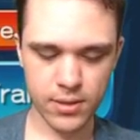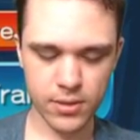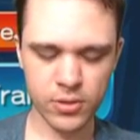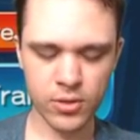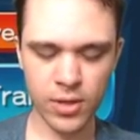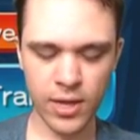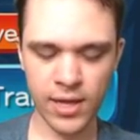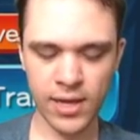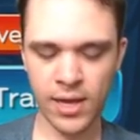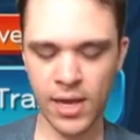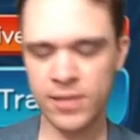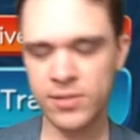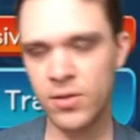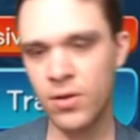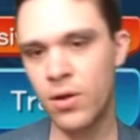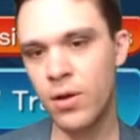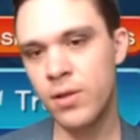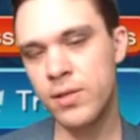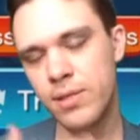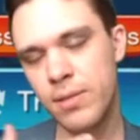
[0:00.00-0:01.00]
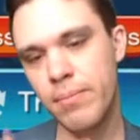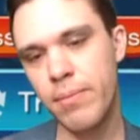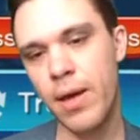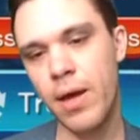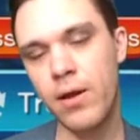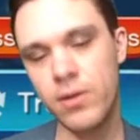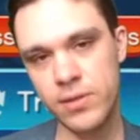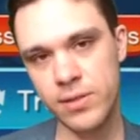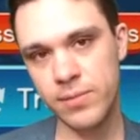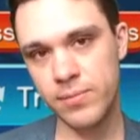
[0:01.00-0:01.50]
You, as long as the
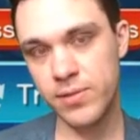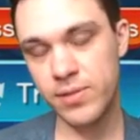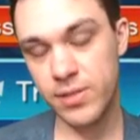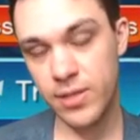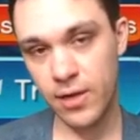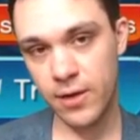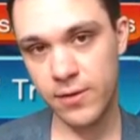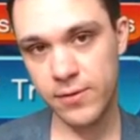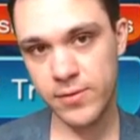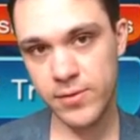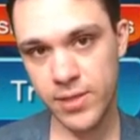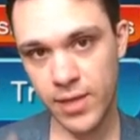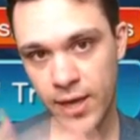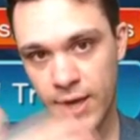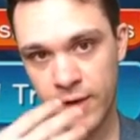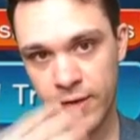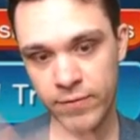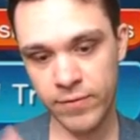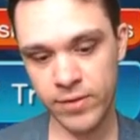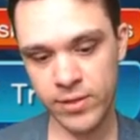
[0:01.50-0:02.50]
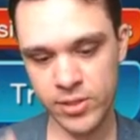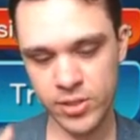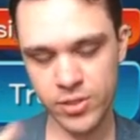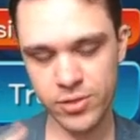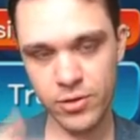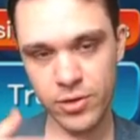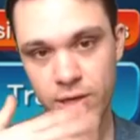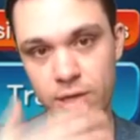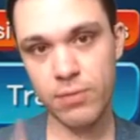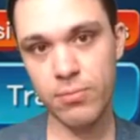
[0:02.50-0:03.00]
medals themselves have the
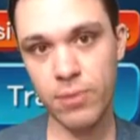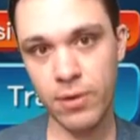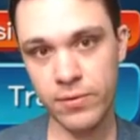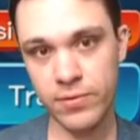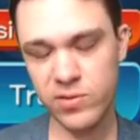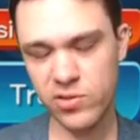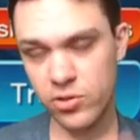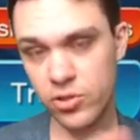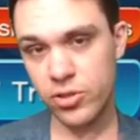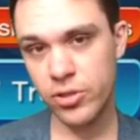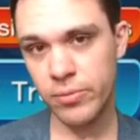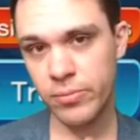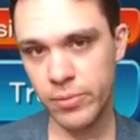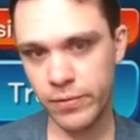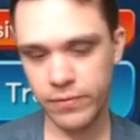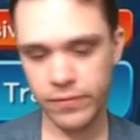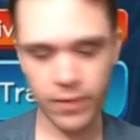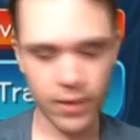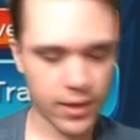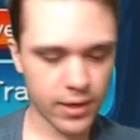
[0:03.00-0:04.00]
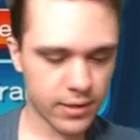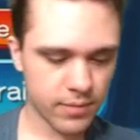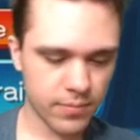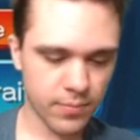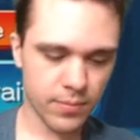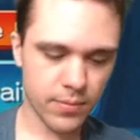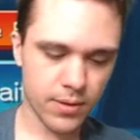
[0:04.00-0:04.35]
strength buffs, you should be fine.